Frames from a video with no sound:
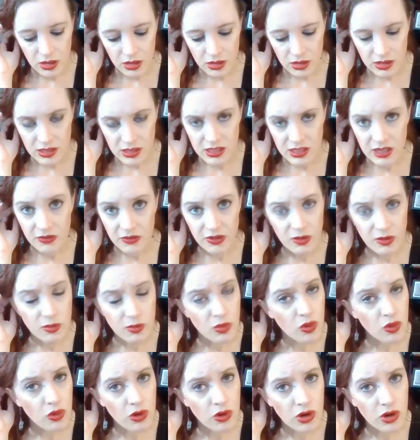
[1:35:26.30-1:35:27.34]
suffer
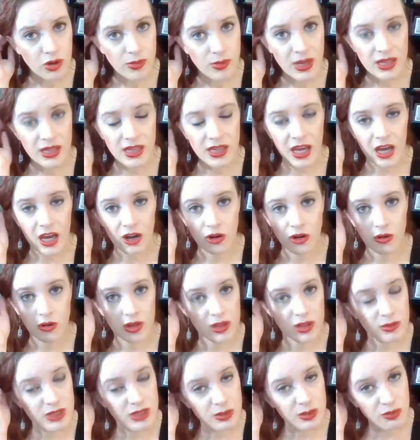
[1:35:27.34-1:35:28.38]
more or make the
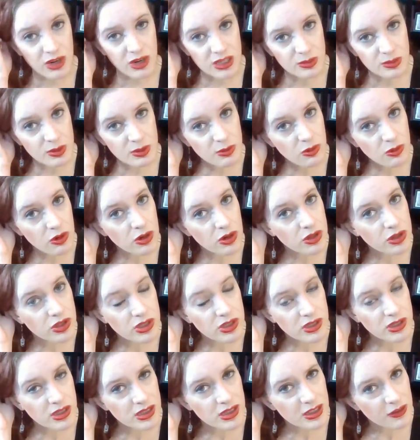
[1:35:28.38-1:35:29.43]
algorithm suppress me more,
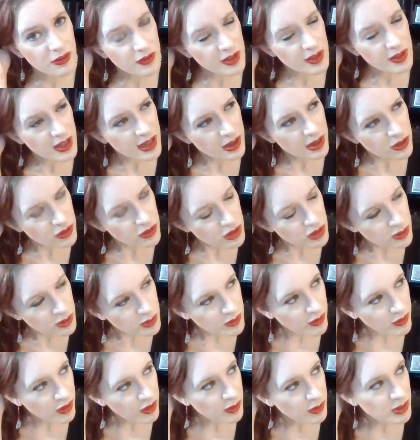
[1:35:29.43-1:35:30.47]
just because I feel like YouTube's
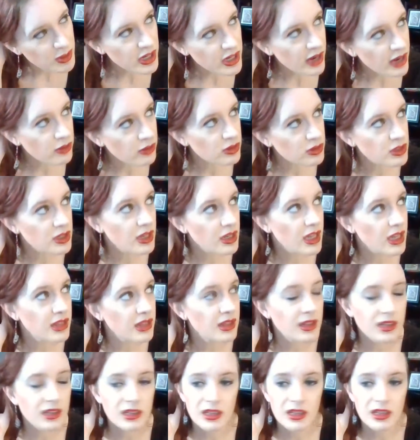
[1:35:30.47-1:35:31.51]
very much out to get
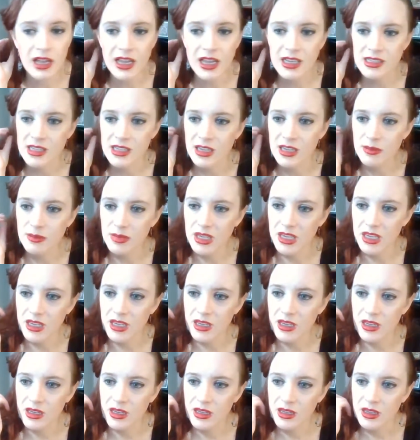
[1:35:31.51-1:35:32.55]
the little guys like me.
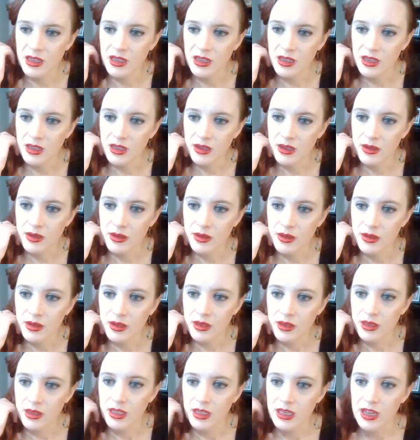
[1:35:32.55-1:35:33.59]

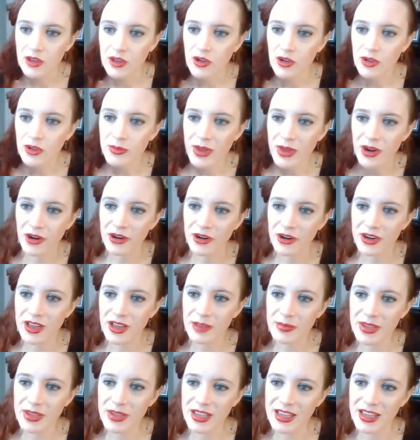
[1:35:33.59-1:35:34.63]
Can I hold my art
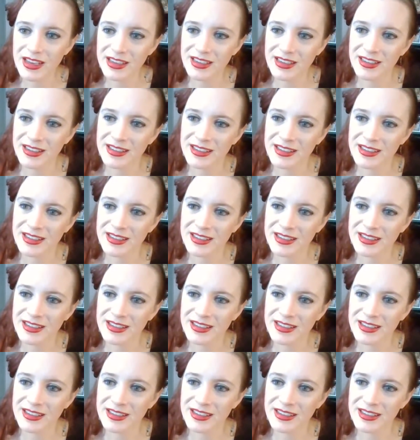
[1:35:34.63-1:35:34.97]
up again?